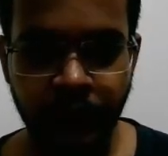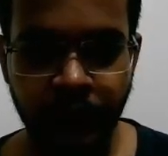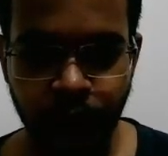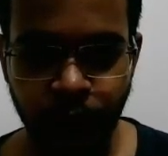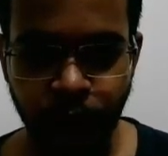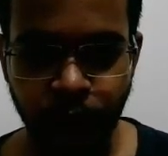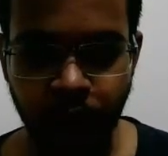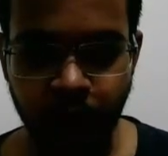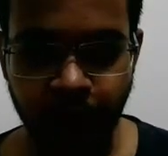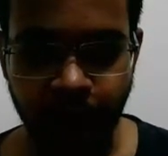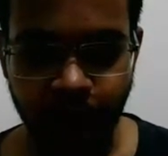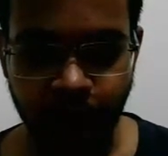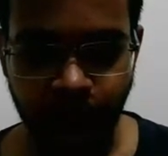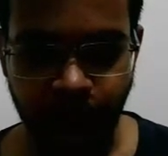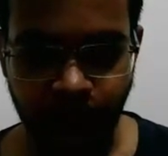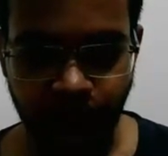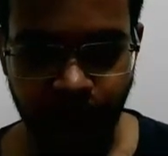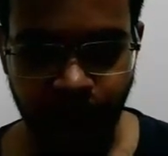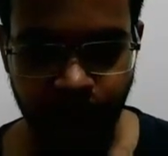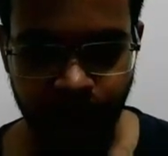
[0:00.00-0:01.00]
to
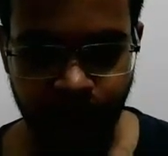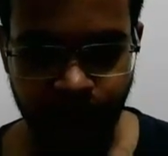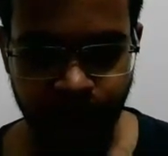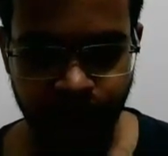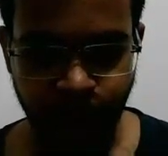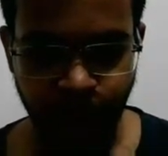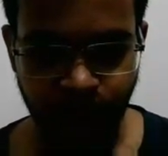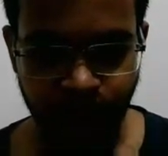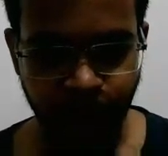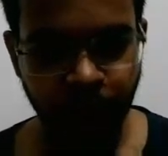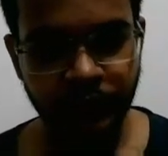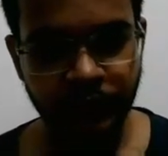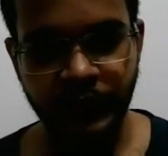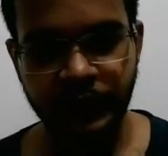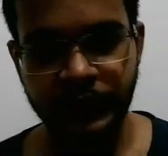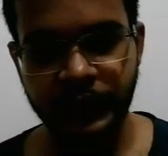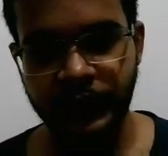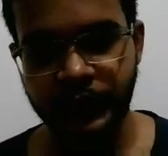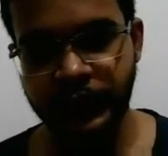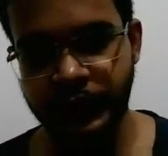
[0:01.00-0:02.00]
R24,
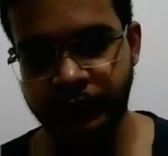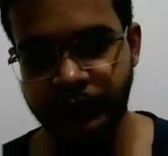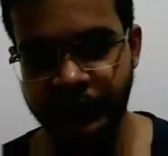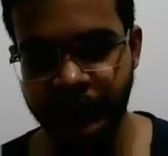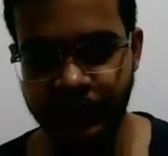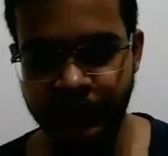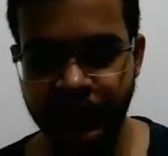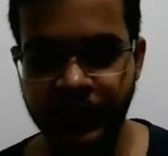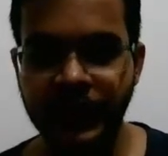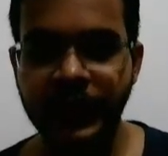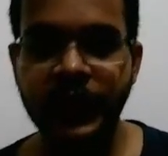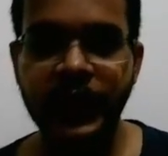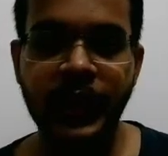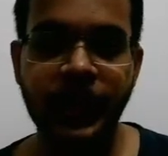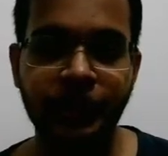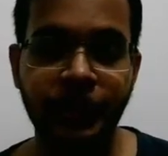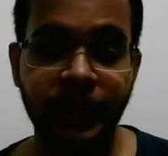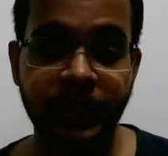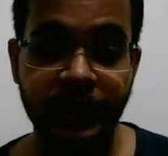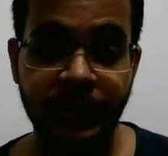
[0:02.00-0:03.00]
these are the revisions.
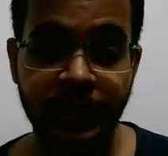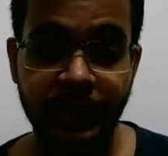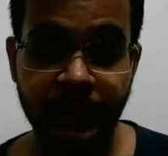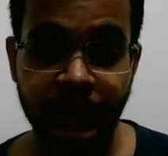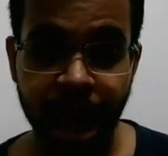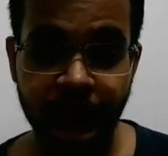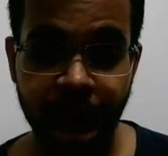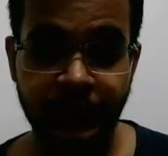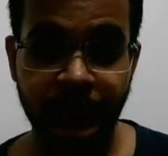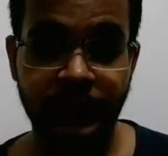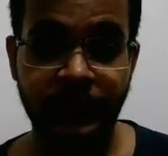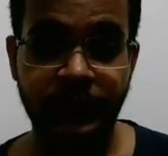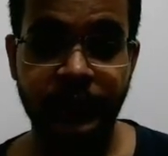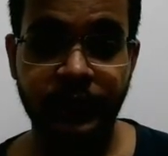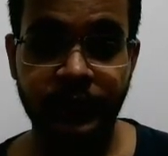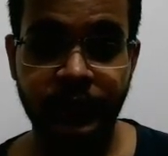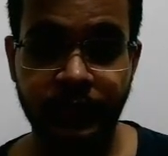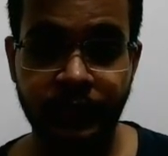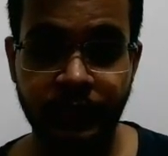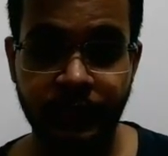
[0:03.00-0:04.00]
But
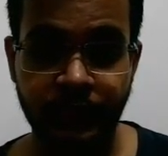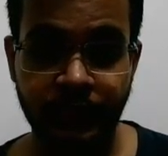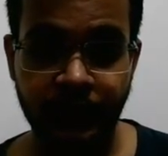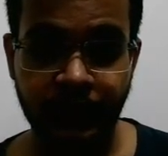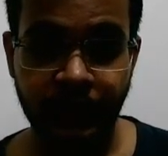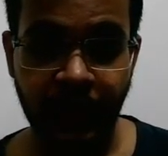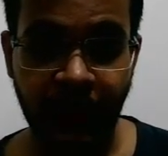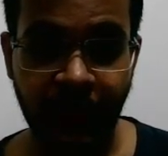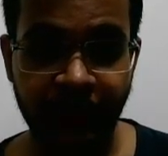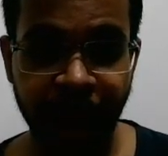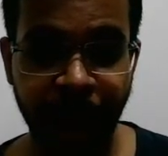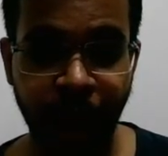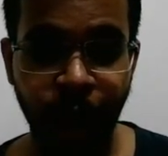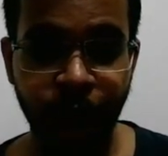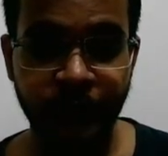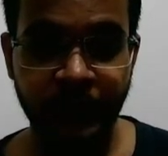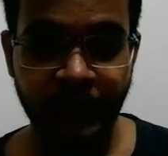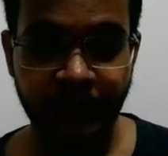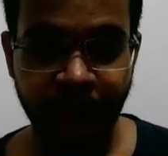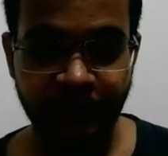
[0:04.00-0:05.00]
I
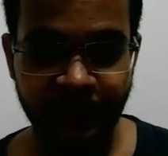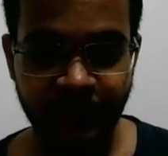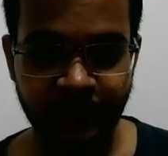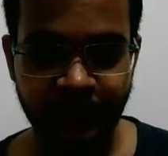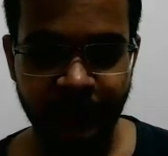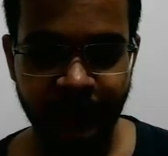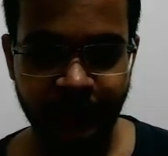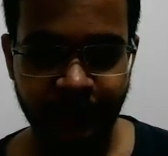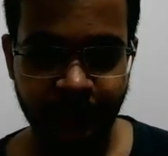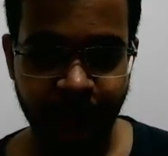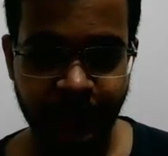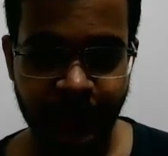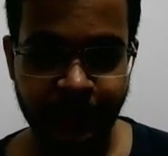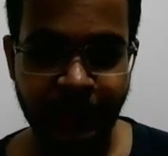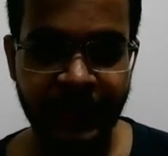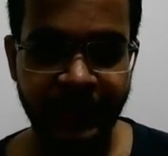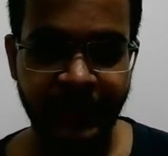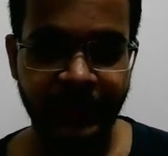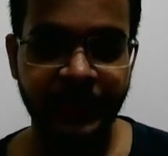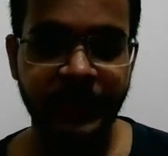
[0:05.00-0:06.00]
found the revisions way
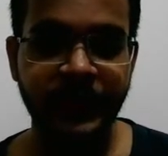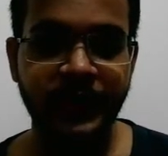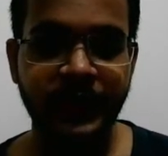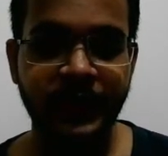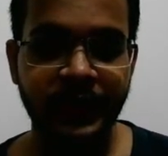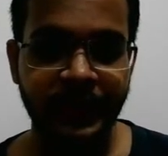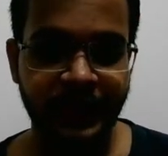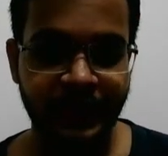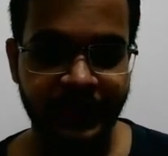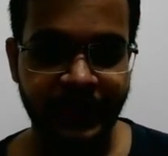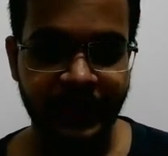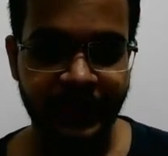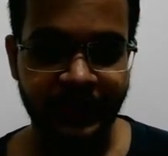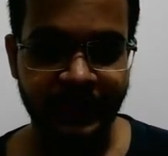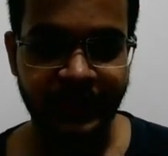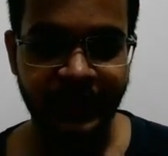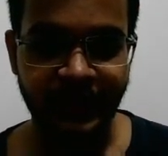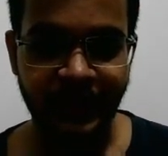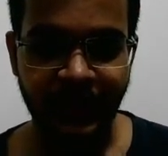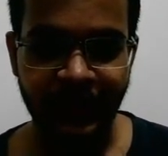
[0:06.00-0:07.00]
better than
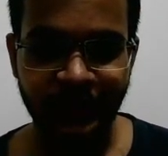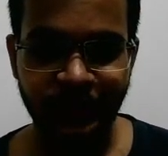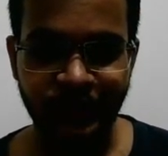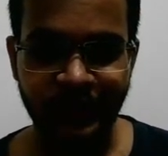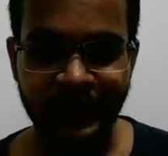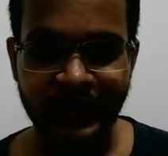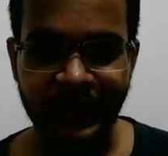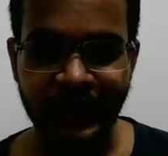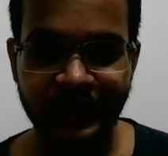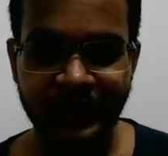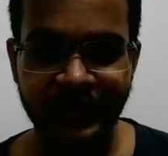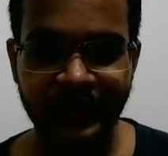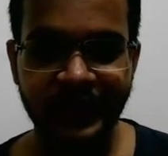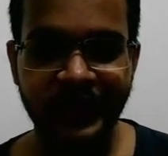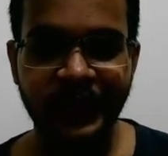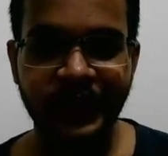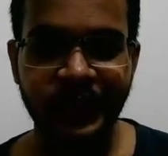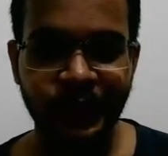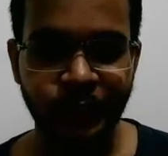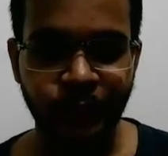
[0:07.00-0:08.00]
the actual classes.
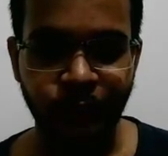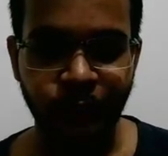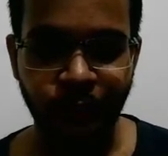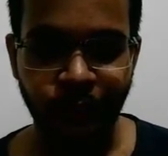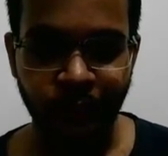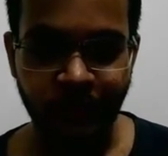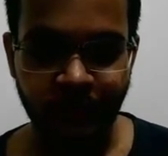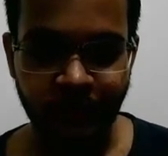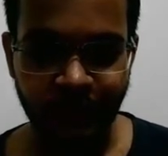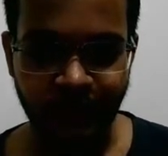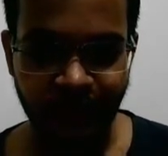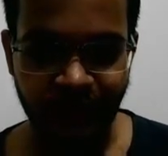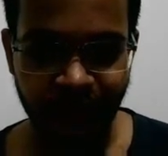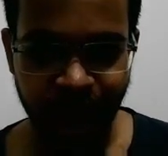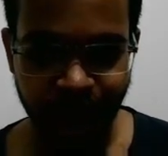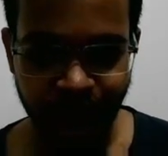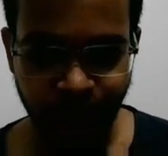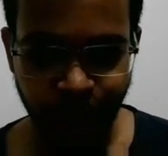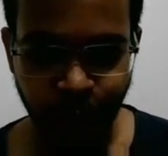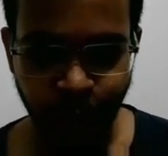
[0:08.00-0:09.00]
So
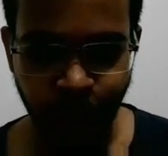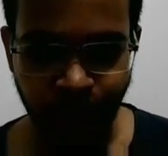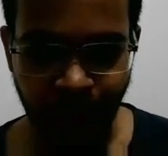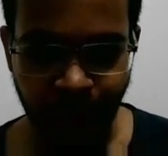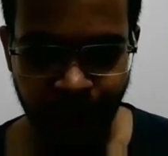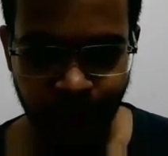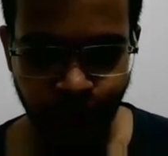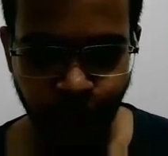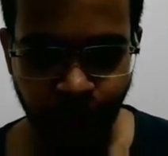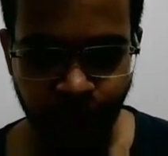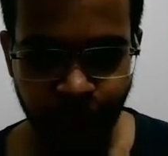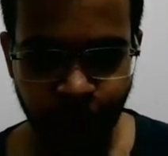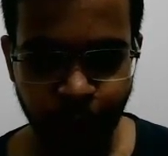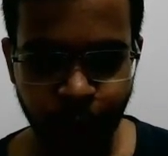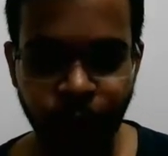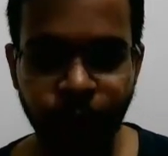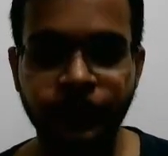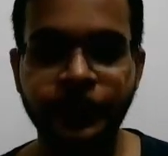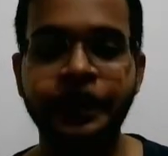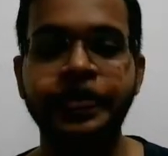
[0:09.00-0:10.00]
if you are going
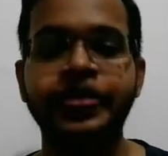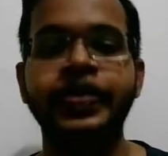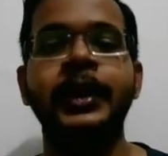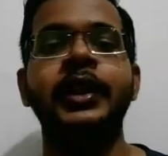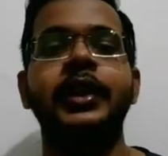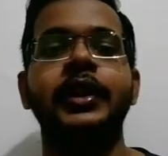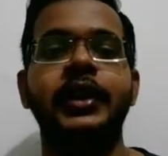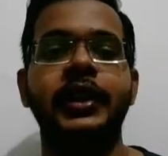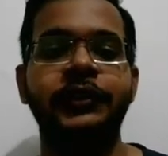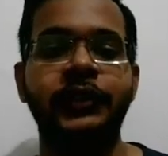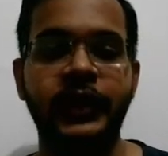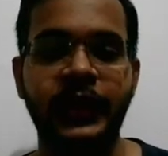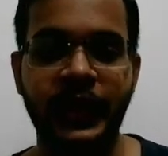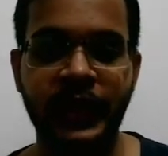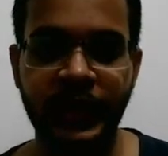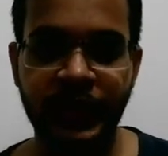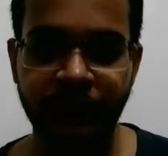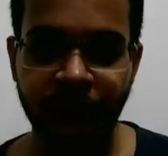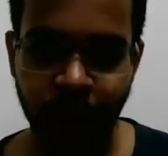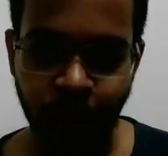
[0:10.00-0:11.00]
to refer
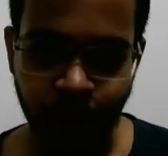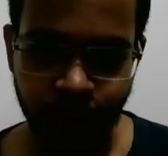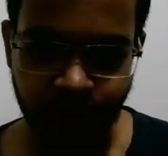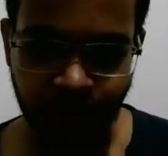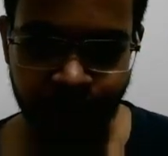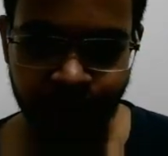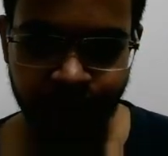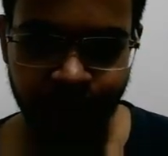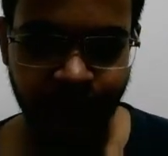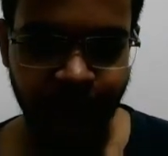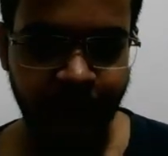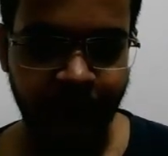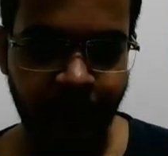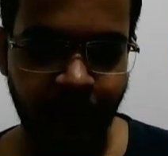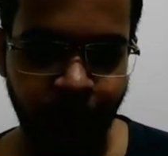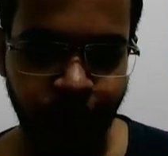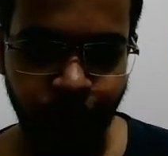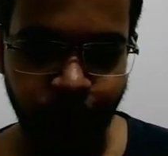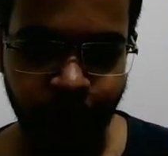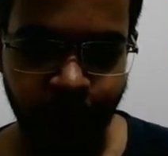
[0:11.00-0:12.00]
any one of them, then I
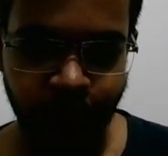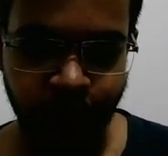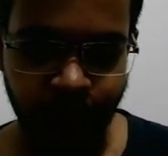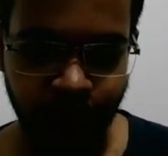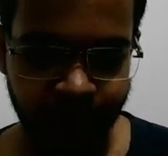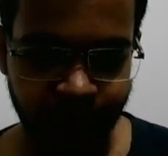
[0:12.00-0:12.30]
would